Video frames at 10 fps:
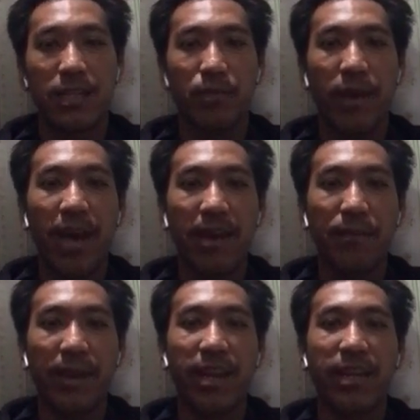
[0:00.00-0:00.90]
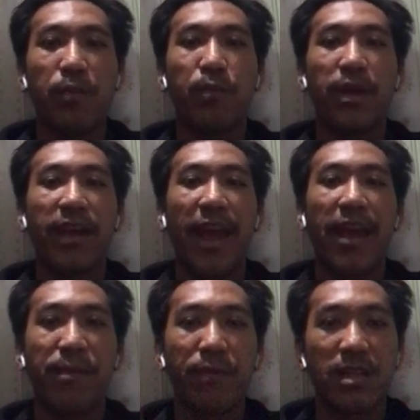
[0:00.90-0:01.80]
experiment upon
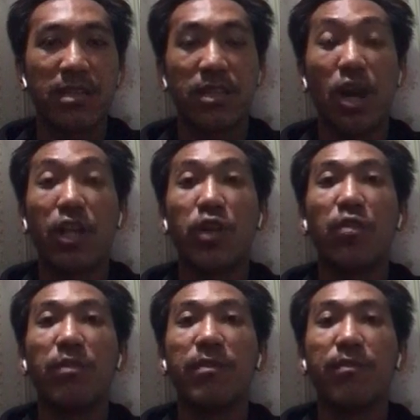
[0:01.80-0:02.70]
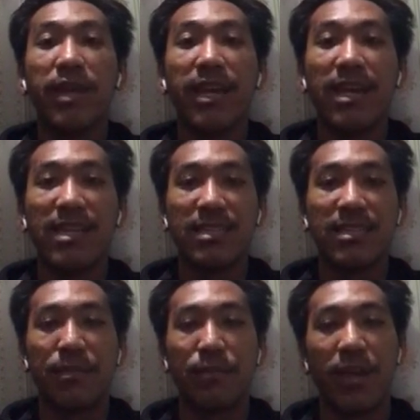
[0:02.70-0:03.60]
animals, not human beings.
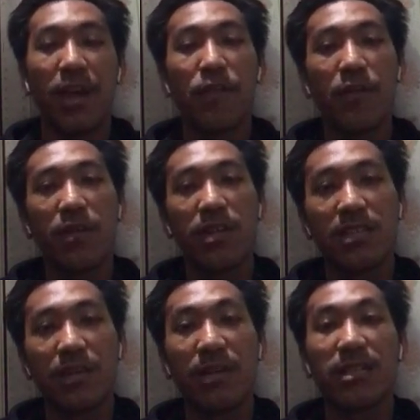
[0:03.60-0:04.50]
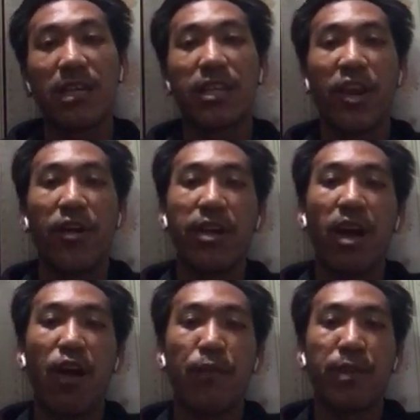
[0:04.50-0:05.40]
Behaviorism is a
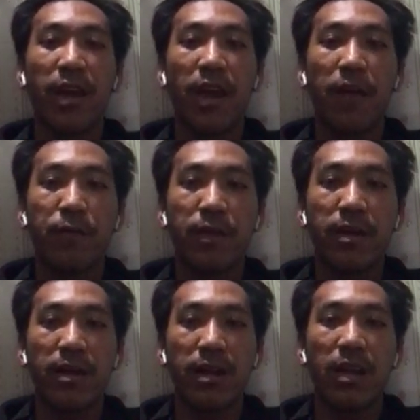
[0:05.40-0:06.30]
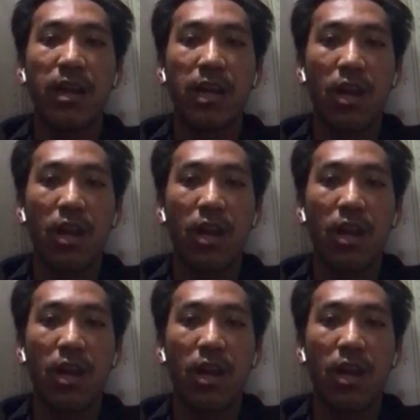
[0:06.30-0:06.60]
theory of behavior,